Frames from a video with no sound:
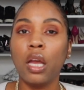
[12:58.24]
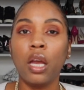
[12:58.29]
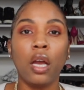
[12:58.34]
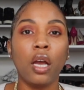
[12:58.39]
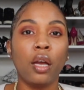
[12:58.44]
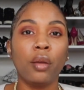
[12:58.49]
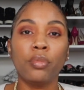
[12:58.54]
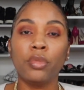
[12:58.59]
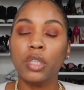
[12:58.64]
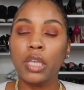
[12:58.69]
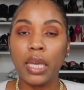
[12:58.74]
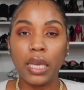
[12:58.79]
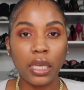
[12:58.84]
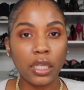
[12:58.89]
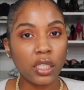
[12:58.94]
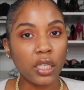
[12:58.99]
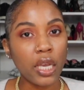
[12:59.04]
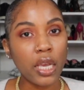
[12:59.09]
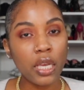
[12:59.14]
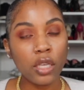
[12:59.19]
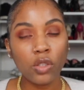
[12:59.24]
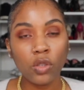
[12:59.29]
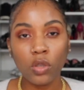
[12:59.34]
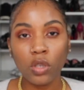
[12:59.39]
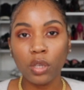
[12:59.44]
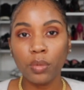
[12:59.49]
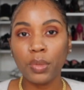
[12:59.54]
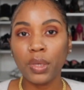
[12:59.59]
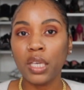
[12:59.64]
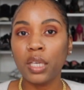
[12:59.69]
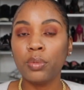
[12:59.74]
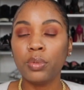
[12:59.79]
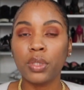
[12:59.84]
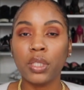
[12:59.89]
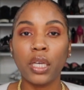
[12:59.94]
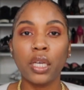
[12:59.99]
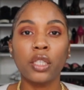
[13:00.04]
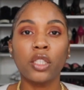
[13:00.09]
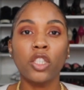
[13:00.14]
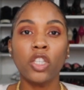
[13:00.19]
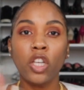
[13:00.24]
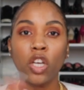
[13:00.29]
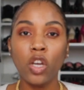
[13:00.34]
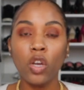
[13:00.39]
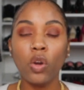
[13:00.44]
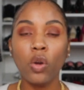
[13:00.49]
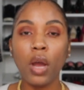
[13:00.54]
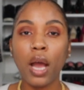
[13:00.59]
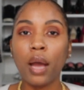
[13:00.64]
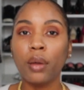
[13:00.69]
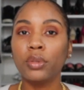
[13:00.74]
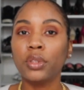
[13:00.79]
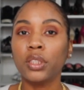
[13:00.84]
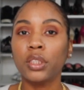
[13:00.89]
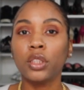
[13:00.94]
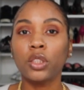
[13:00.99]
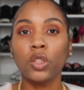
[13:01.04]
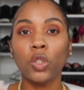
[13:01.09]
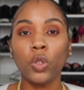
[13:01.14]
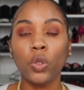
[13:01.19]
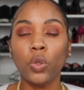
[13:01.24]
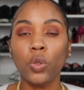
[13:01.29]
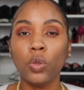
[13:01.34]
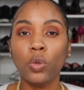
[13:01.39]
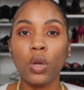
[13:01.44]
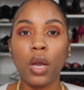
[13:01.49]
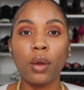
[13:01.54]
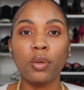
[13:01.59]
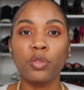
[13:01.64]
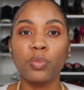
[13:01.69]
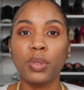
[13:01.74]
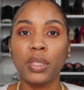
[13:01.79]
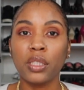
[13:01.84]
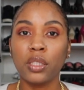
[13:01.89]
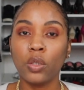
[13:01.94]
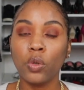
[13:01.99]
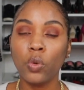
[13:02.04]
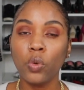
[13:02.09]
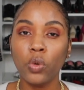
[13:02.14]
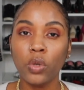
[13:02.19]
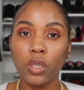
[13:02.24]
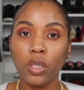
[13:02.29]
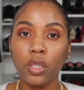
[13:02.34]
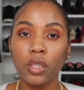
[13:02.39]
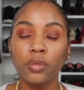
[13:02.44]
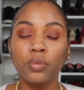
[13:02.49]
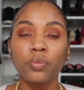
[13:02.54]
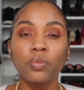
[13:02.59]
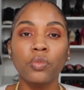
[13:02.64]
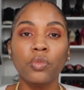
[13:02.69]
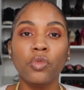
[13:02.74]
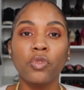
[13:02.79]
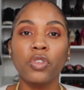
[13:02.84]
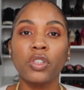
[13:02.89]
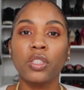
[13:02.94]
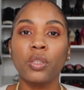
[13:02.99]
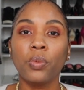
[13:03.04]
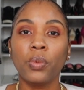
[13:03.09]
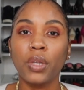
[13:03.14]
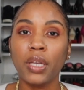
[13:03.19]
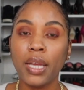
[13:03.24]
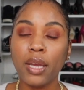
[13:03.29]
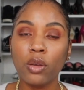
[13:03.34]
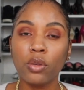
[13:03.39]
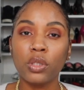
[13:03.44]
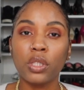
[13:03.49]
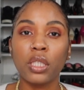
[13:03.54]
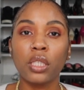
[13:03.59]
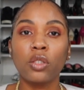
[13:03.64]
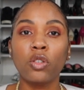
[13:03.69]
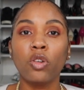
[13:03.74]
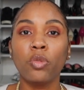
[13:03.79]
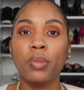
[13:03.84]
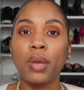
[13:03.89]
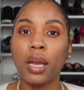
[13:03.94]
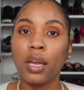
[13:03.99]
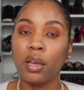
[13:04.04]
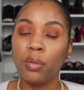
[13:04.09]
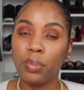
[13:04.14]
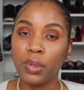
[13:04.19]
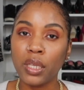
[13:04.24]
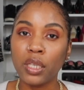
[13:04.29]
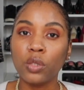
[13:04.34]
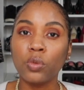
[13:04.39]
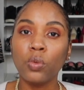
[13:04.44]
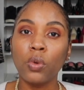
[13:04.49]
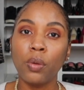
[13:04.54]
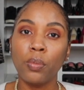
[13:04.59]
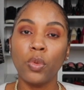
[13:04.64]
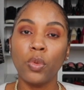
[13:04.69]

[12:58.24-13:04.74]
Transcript: You can't get your hands on them. And he was like, no, I was just told I was placing an order for someone else. They told me I could place one